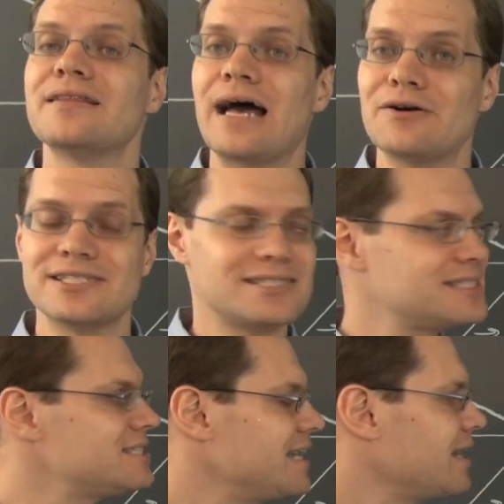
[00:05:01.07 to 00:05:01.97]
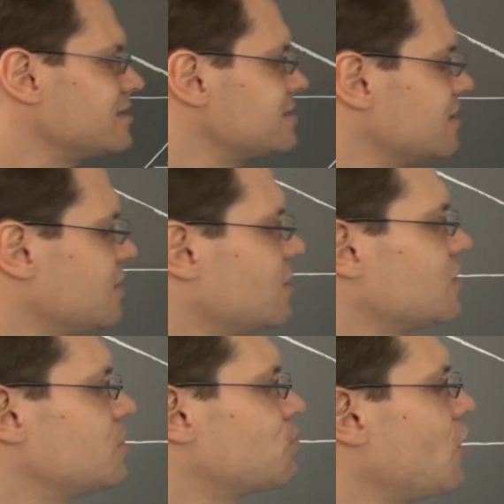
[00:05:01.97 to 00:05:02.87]
Now, as it stands,
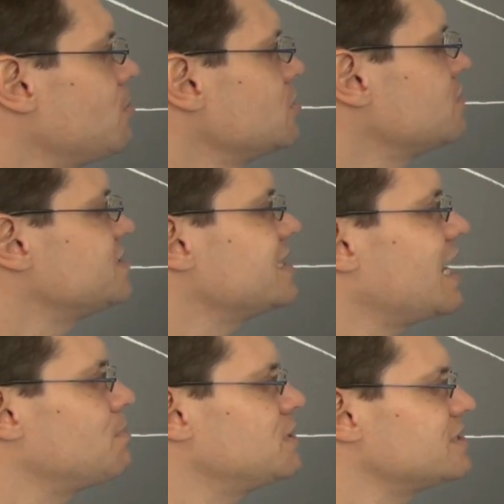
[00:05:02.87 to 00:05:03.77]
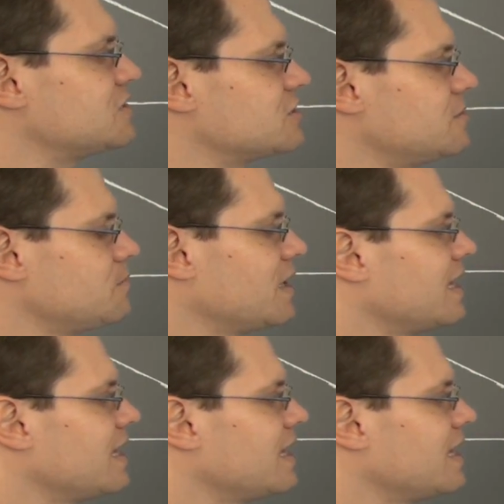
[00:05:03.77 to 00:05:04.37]
the problem of decomposition